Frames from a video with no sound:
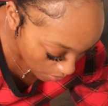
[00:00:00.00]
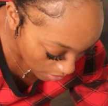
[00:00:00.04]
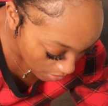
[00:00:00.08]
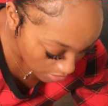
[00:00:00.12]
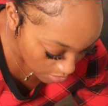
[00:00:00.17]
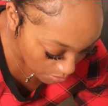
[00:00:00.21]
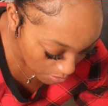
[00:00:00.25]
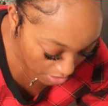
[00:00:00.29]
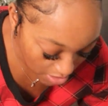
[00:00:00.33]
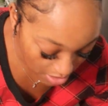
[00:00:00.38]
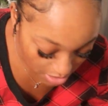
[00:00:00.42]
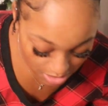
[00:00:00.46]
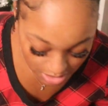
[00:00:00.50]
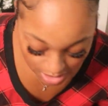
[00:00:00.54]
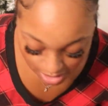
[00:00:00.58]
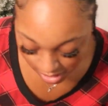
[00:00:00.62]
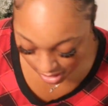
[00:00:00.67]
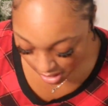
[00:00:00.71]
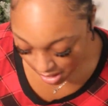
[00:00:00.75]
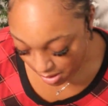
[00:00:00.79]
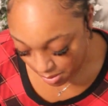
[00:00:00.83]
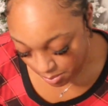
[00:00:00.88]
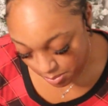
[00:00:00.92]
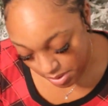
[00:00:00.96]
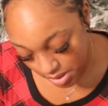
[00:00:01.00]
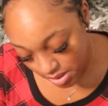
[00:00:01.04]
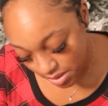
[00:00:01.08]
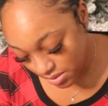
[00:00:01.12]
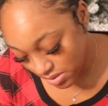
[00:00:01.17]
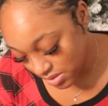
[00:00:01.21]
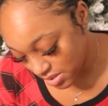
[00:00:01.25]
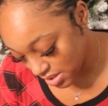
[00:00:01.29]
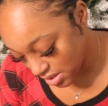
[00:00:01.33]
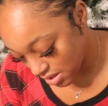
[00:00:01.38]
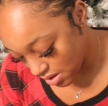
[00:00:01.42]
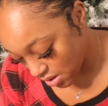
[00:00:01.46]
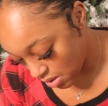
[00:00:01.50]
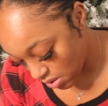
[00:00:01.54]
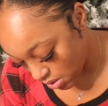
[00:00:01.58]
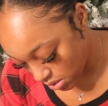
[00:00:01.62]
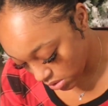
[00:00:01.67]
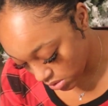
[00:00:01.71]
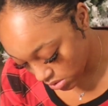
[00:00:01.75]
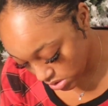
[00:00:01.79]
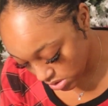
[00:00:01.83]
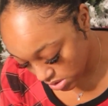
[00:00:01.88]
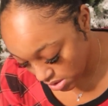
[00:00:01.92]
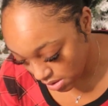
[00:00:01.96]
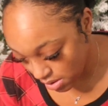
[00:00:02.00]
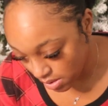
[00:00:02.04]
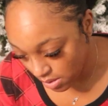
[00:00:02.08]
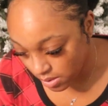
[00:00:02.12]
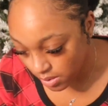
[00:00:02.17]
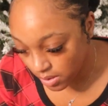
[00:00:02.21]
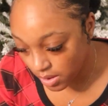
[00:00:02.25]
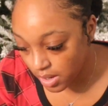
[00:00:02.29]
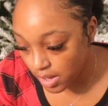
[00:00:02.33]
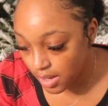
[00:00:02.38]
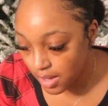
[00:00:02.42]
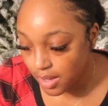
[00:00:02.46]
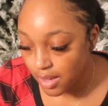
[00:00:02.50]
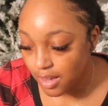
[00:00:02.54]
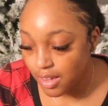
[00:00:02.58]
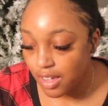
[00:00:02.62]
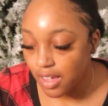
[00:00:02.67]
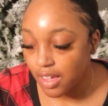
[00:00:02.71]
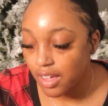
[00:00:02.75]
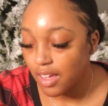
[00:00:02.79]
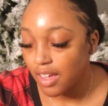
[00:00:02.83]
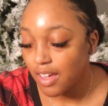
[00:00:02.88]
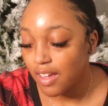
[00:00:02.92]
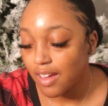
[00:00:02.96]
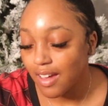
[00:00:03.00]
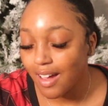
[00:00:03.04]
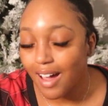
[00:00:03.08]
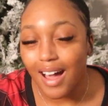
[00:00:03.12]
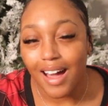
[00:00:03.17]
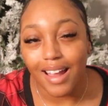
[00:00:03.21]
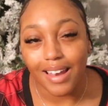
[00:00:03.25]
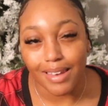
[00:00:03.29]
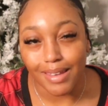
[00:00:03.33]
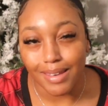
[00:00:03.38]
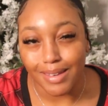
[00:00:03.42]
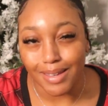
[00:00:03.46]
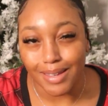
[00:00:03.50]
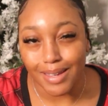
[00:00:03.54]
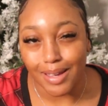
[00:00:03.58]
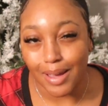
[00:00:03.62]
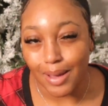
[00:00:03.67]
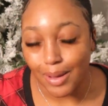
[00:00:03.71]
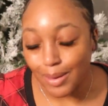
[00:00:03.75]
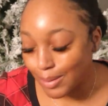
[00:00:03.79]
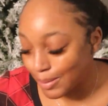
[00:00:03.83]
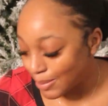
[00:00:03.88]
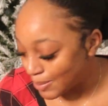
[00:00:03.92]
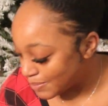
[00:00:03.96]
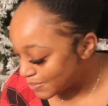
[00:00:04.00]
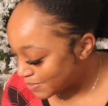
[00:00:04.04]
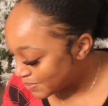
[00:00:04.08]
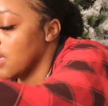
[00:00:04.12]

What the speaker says: when I was about to check out, but it was in gold, so I'll let it go.